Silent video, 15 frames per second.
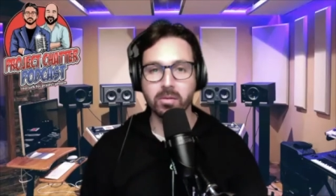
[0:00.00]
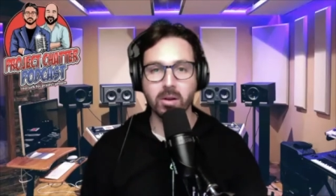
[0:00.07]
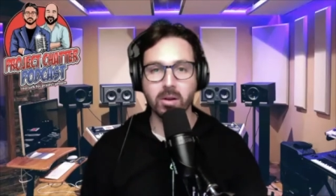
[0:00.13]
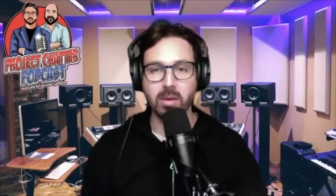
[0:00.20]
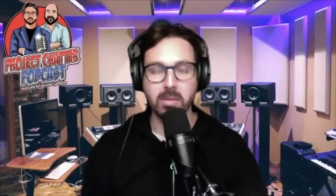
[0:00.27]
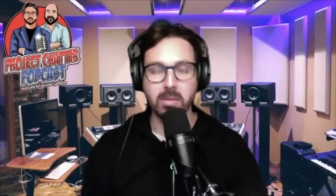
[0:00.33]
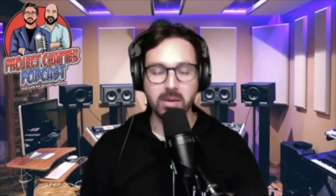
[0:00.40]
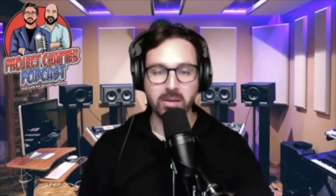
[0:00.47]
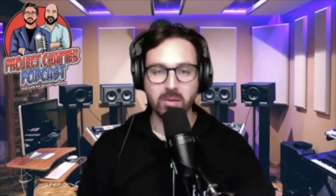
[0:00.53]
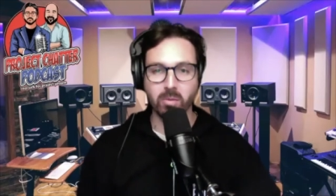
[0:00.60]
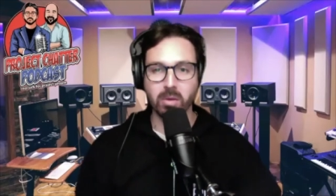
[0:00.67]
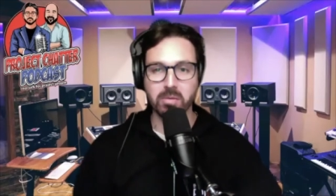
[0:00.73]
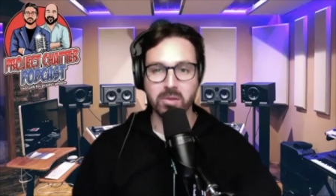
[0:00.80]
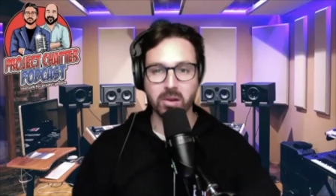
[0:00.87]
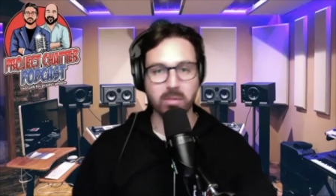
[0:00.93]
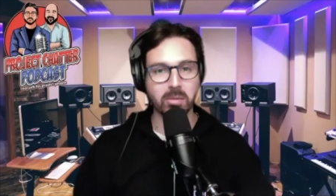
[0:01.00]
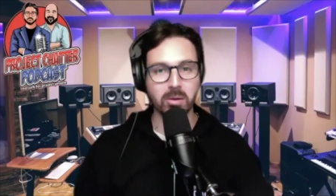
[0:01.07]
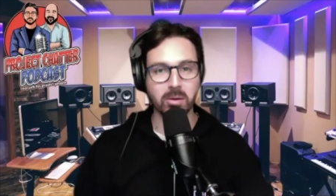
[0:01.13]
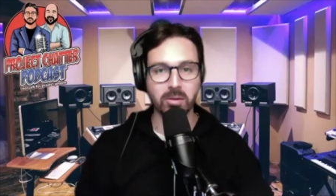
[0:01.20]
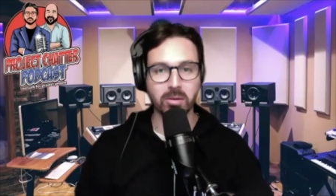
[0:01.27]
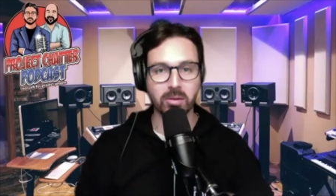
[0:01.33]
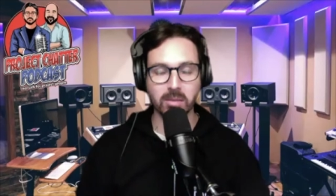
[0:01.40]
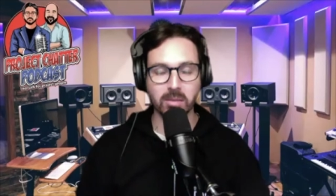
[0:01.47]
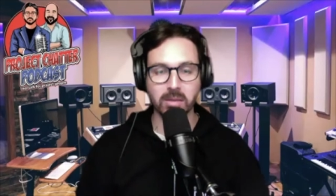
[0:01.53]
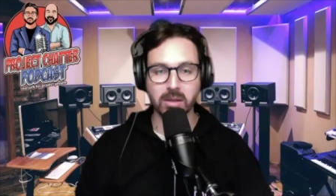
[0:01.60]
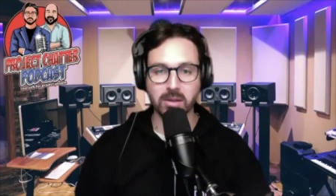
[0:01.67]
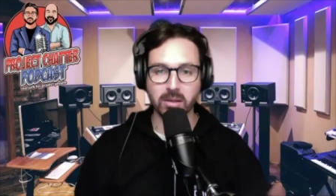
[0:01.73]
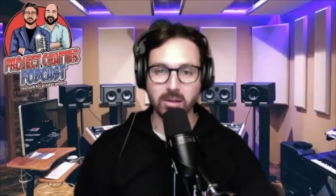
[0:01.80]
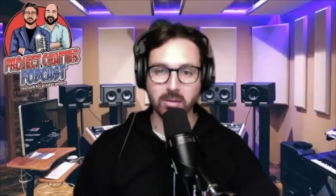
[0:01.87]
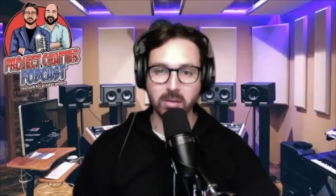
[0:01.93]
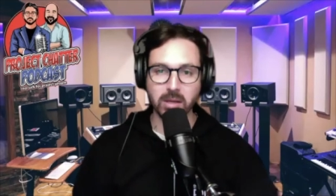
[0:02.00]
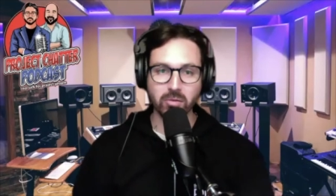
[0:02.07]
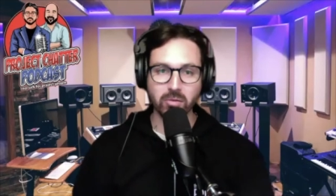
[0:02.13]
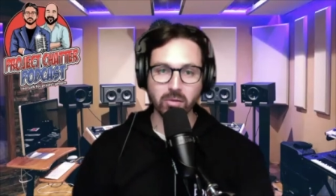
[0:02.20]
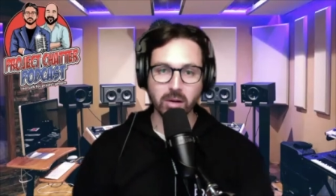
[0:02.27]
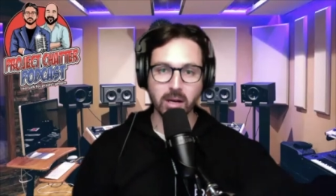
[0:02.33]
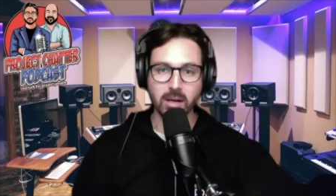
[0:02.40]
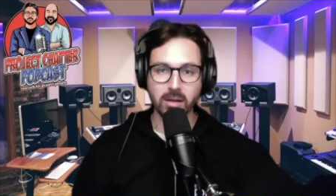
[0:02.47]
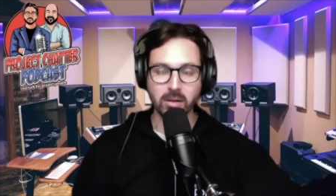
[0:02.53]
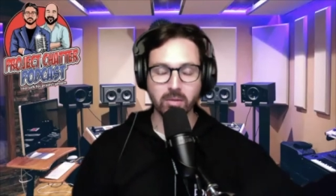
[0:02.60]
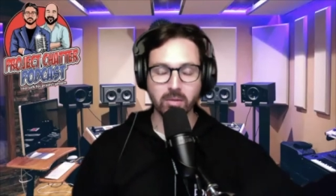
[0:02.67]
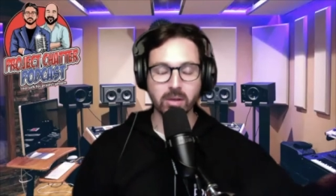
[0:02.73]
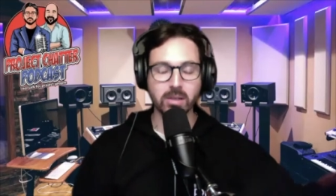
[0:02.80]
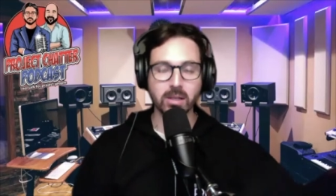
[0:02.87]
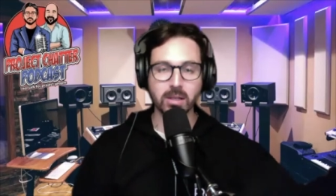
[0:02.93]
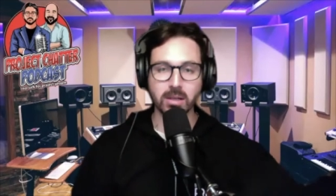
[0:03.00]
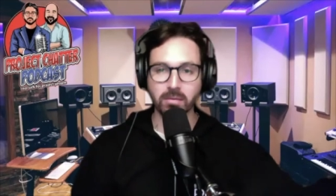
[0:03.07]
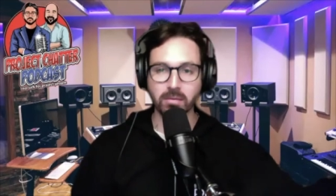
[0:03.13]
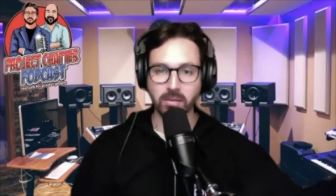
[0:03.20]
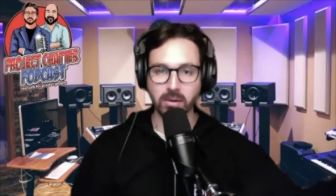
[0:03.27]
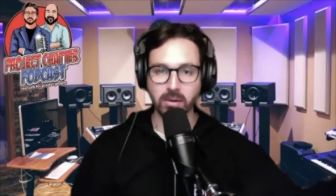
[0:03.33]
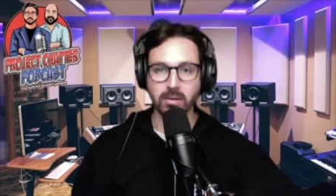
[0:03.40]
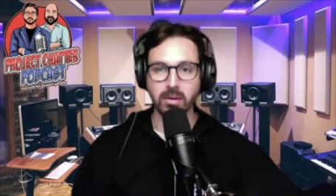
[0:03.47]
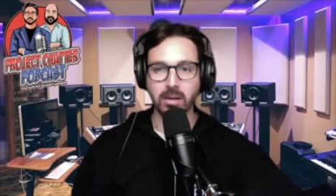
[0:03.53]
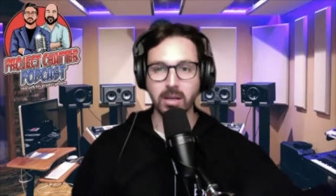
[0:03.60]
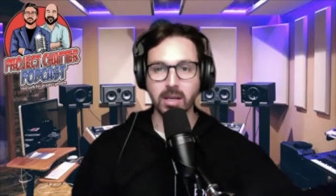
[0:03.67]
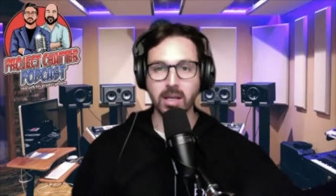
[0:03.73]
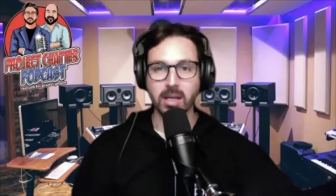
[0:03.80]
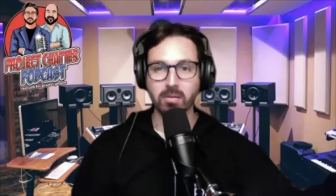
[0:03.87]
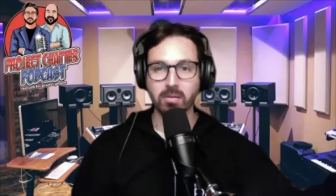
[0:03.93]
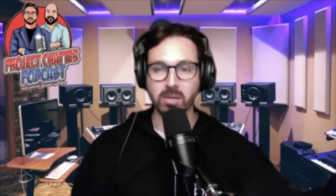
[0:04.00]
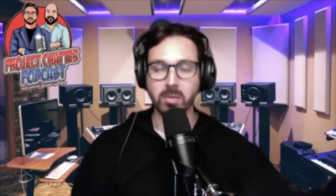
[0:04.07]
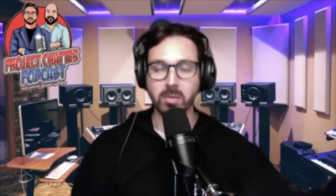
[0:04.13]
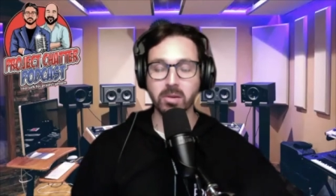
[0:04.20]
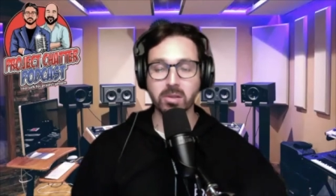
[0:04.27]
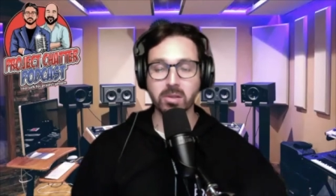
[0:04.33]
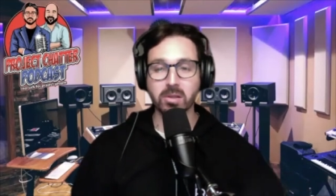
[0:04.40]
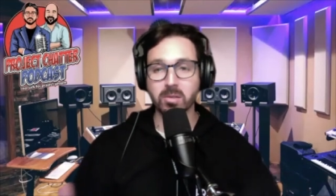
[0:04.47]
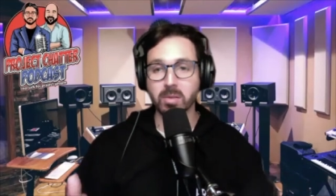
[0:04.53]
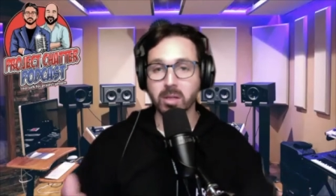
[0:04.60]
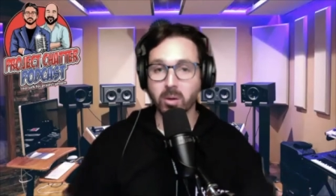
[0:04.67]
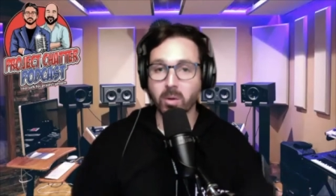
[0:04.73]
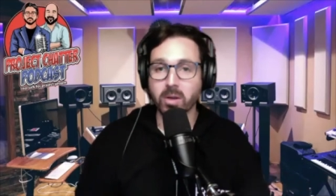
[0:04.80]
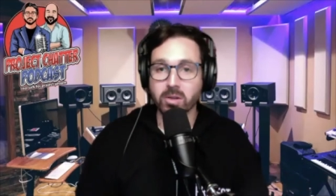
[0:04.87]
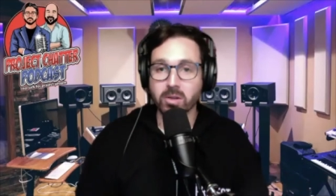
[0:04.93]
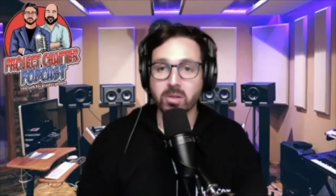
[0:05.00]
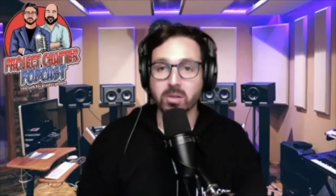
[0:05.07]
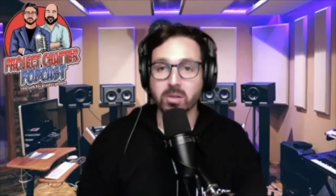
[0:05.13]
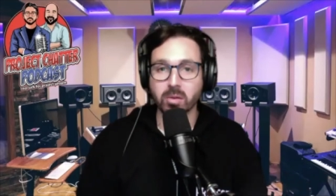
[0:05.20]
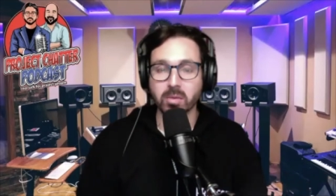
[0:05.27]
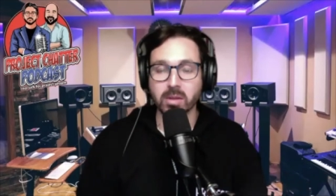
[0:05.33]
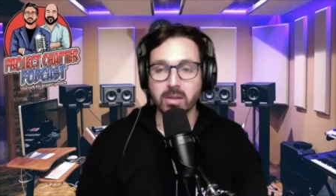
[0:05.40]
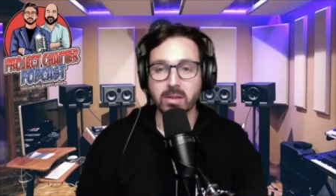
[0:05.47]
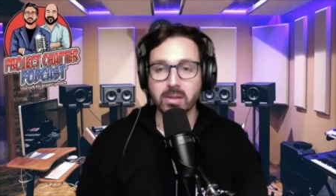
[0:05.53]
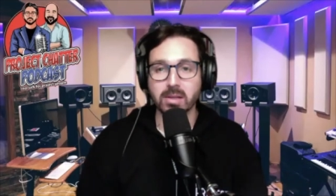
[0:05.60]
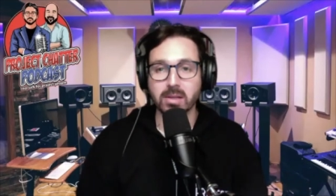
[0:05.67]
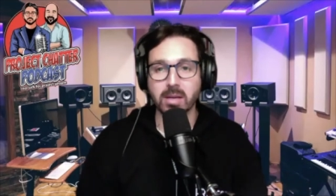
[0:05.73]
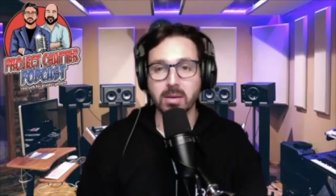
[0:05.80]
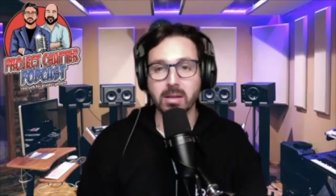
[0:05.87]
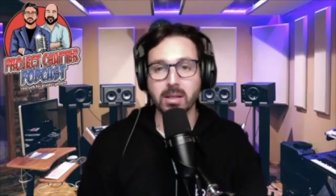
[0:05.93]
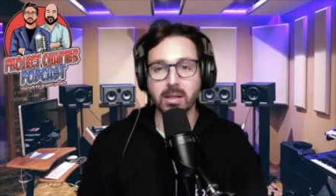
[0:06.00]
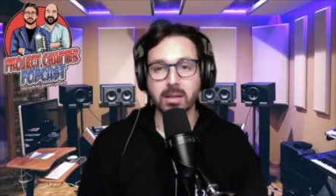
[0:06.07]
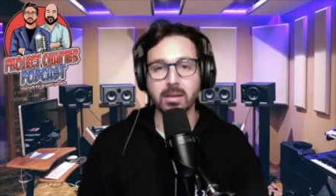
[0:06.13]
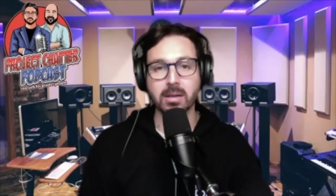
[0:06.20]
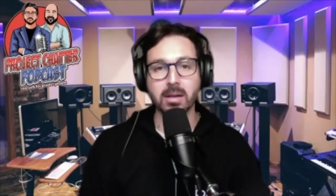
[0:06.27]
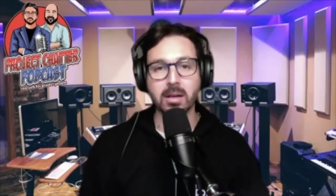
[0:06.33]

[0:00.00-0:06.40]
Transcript: You know, maybe it's a website build or something. So there's a big drastic difference in the responses, but the questions are probably the same, aren't they?